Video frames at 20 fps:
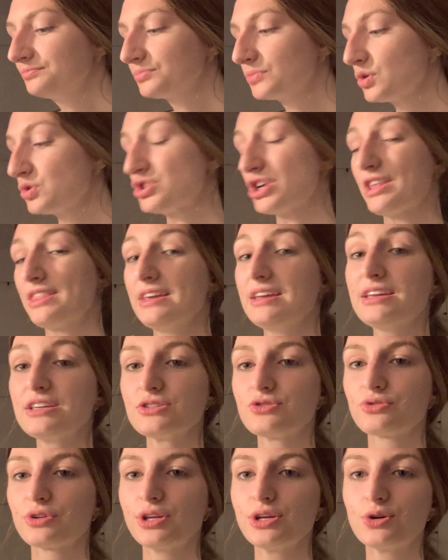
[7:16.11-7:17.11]
which I think
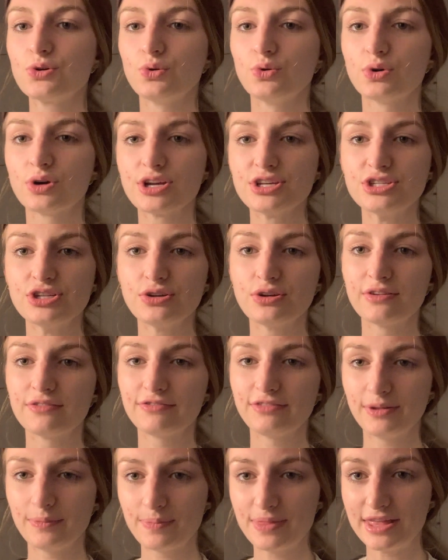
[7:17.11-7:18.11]
is really cool because you can flip